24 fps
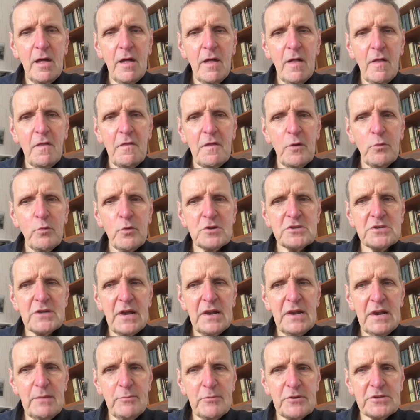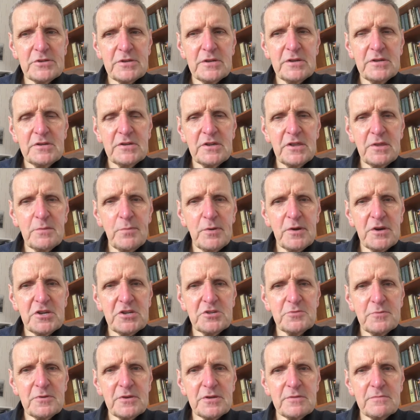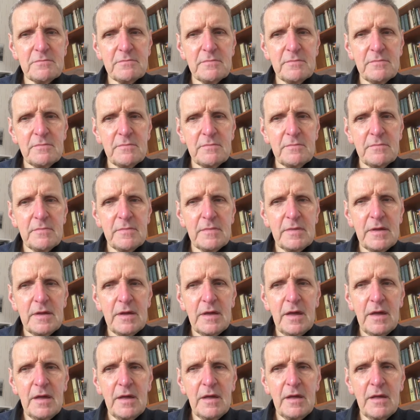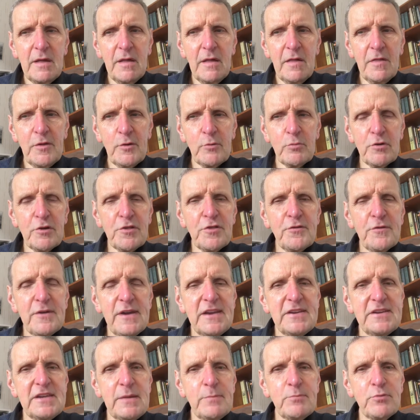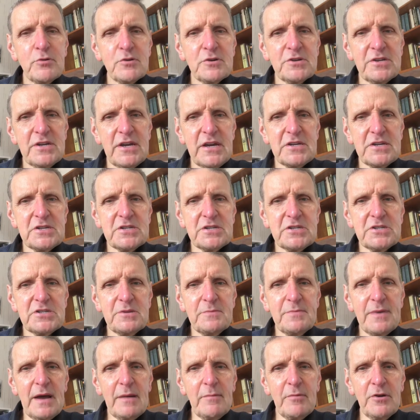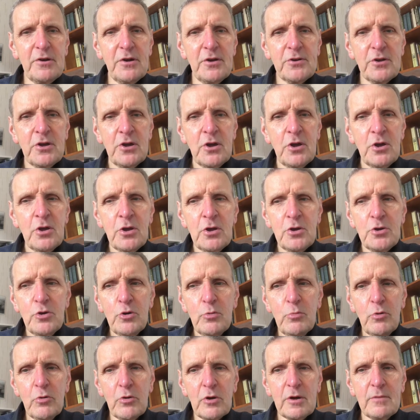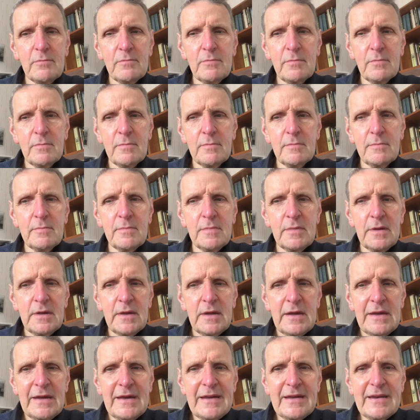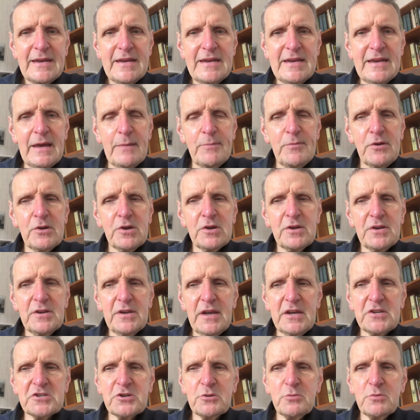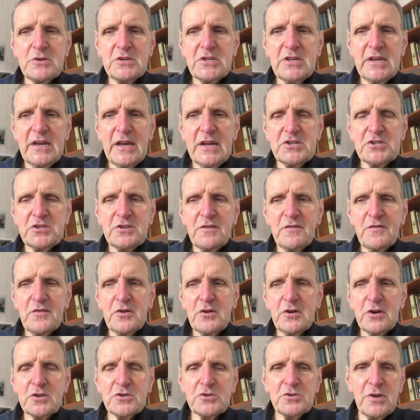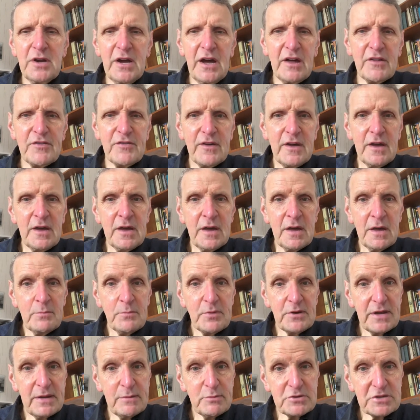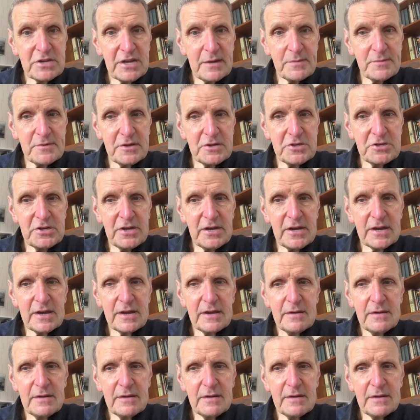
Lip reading: There was a limit to the punishment. There were 3 deportations to Babylon, no more. Nebuchadnezzar was the agent of God's wrath, but he was kept in check.